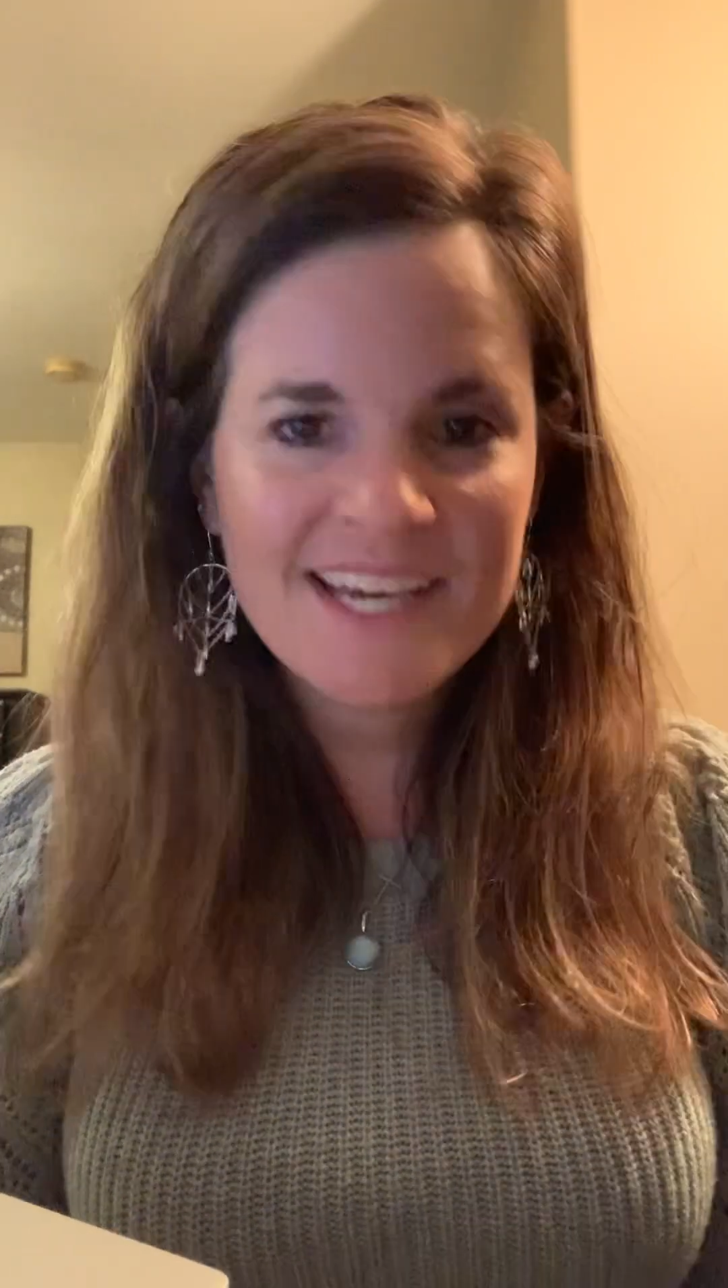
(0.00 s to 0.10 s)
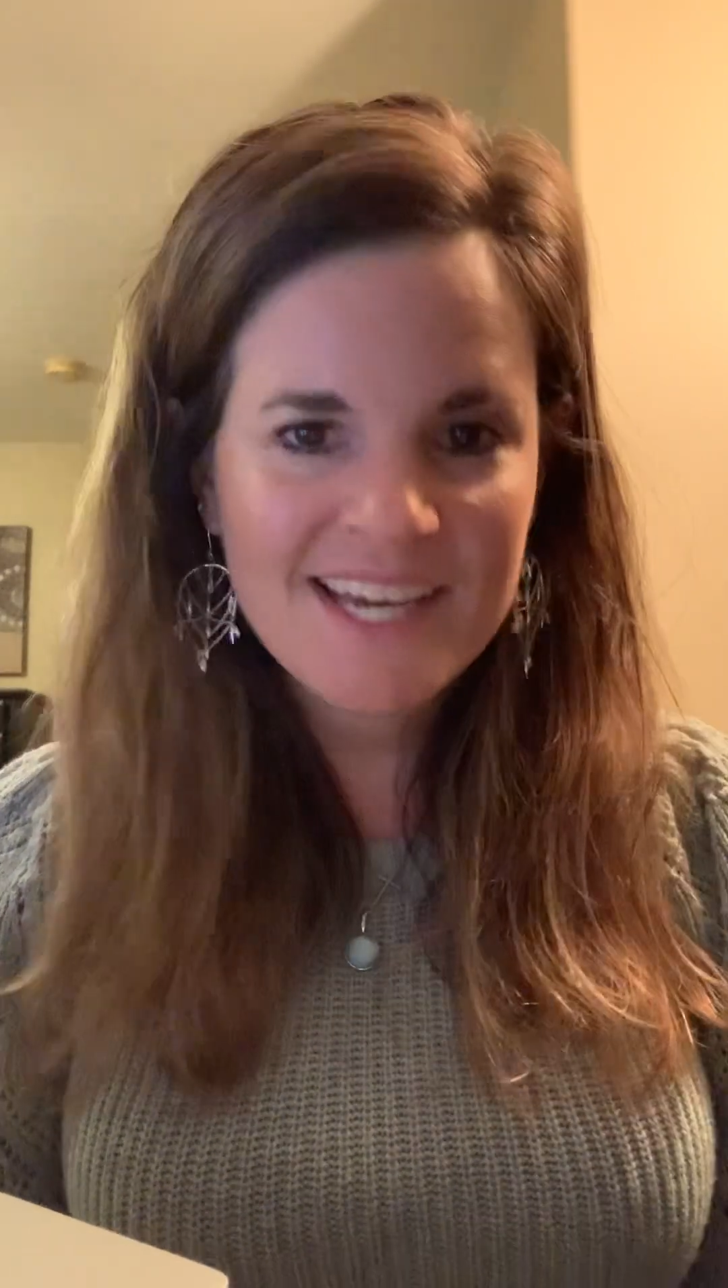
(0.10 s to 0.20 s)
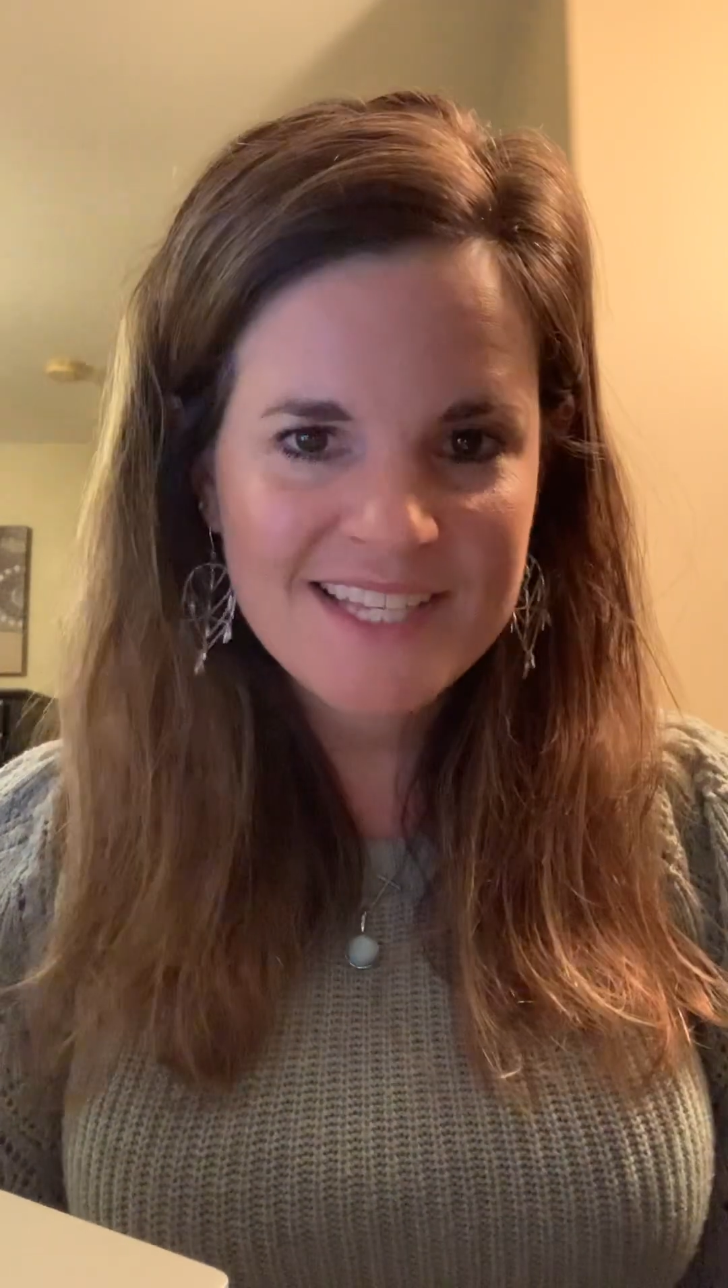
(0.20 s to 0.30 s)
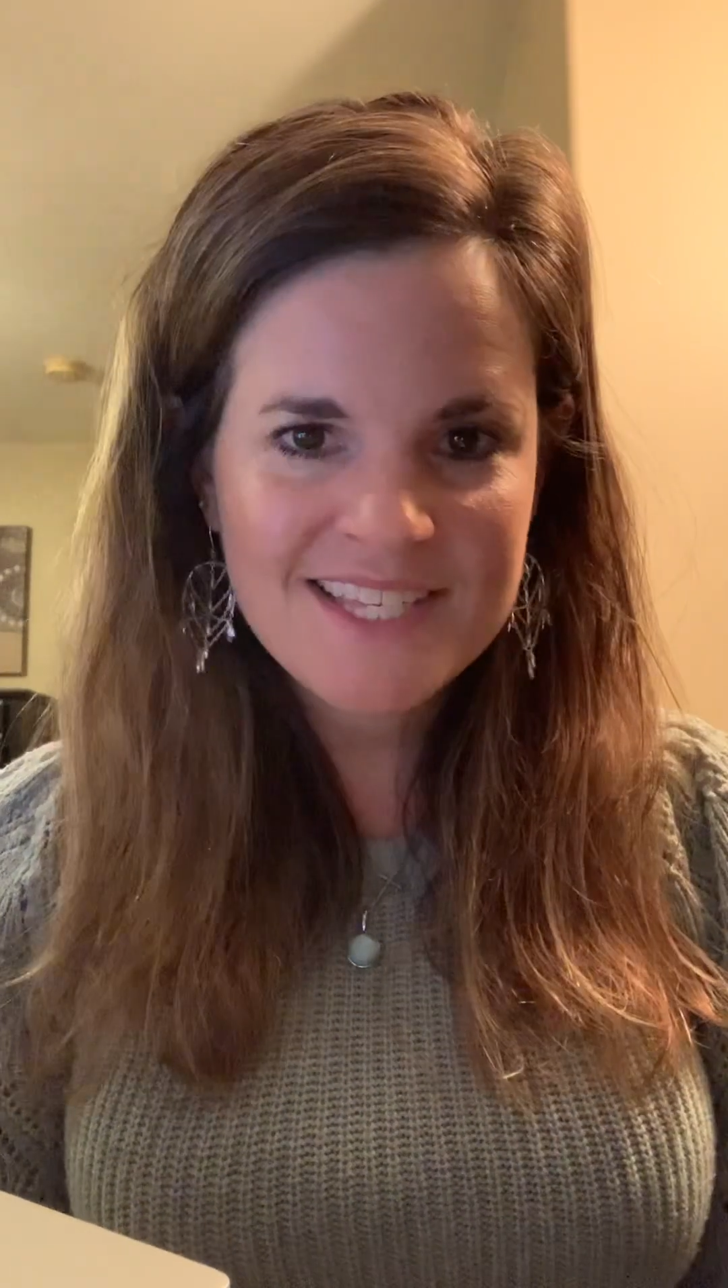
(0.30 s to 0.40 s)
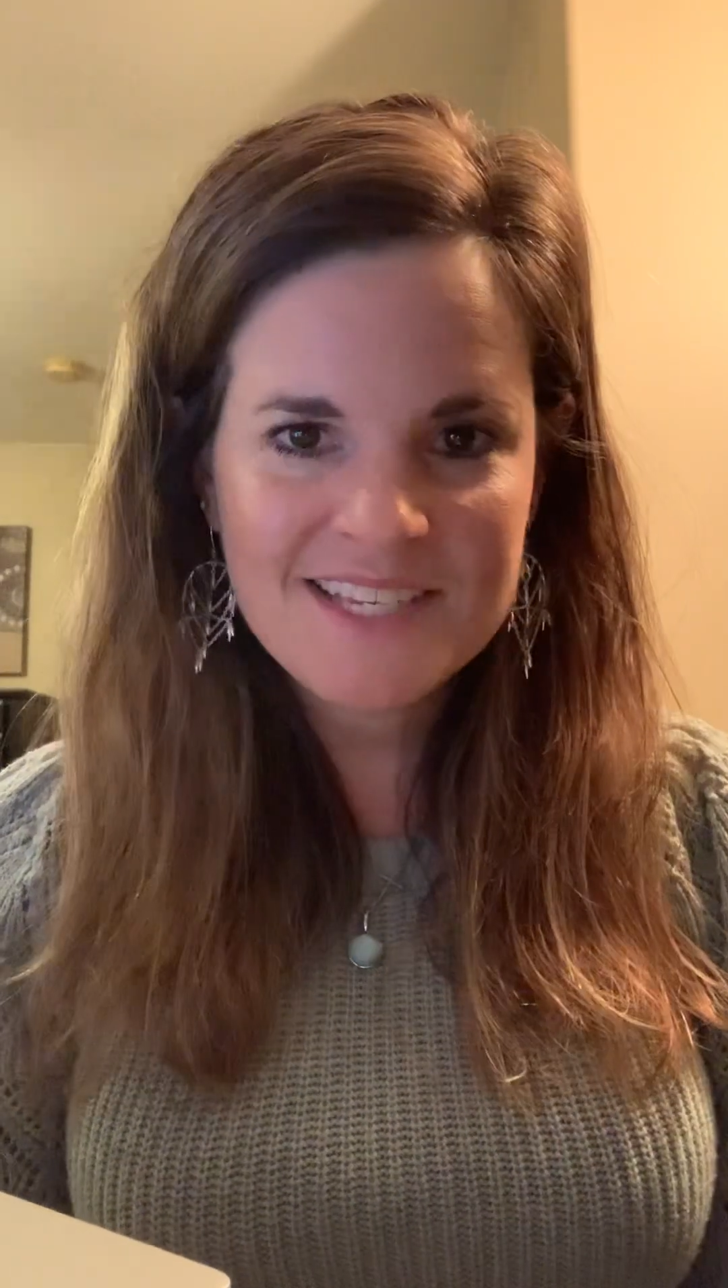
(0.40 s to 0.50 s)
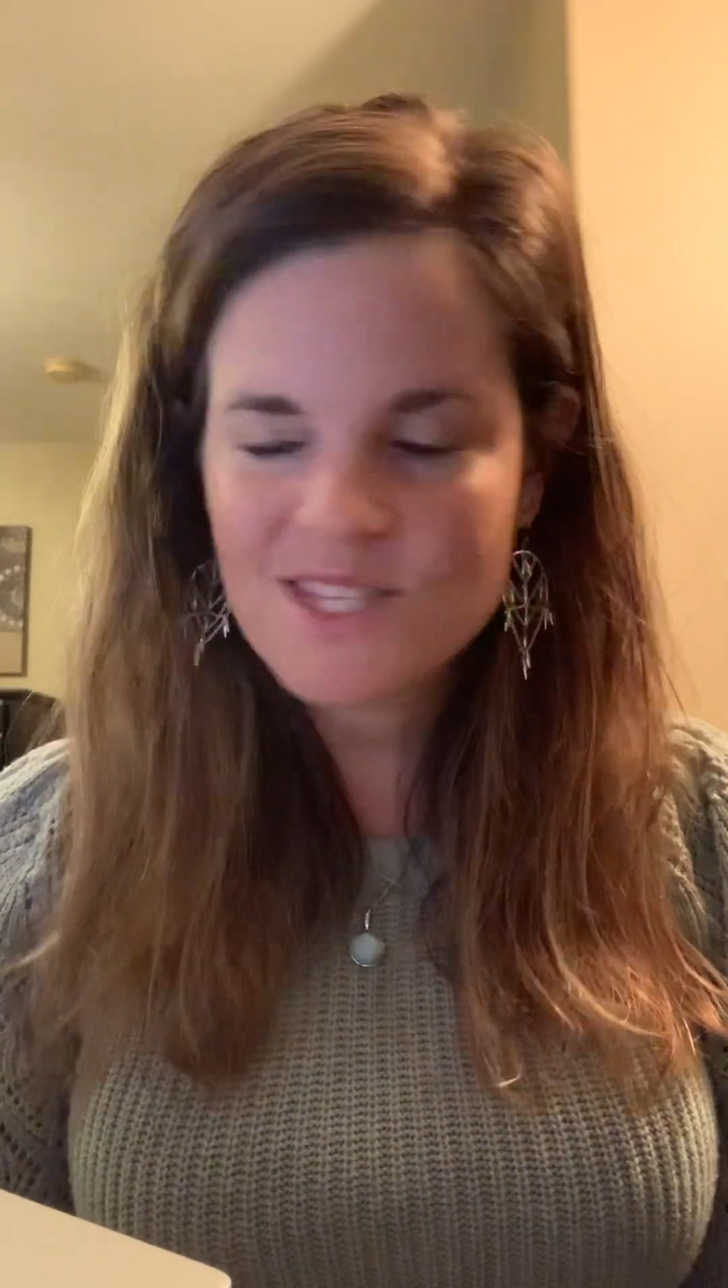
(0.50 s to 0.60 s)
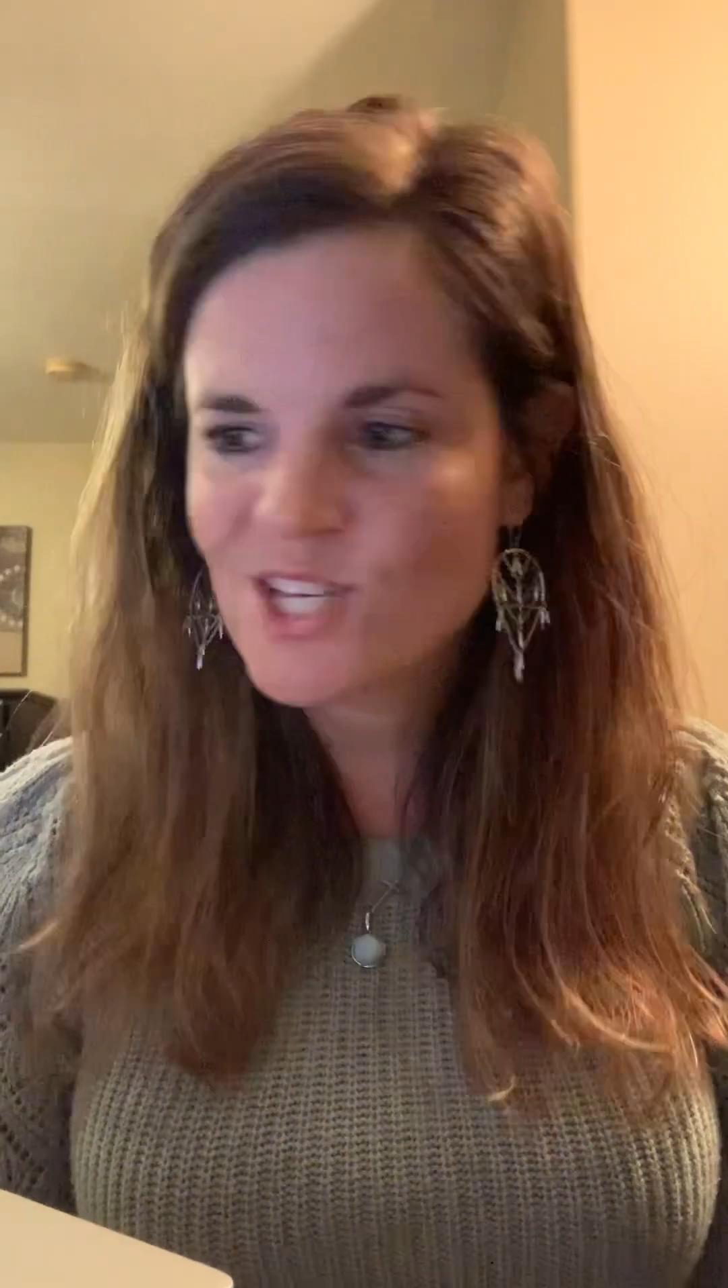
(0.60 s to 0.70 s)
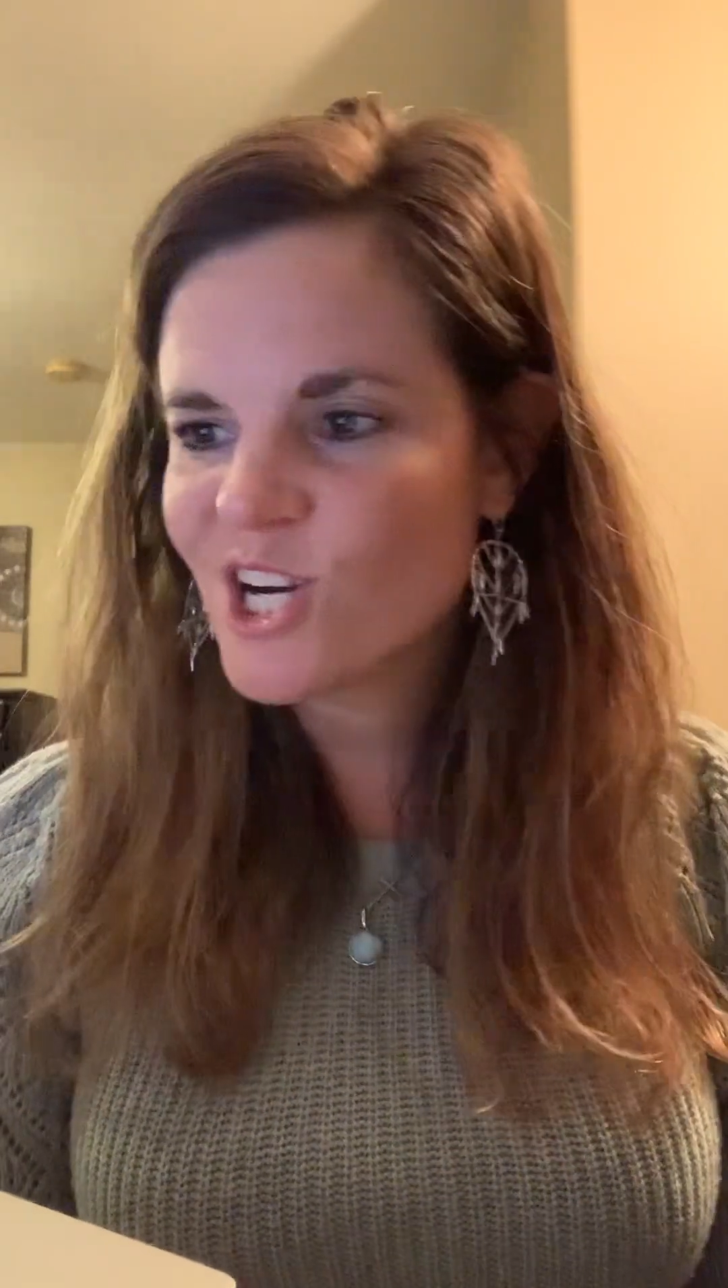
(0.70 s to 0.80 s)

and sees the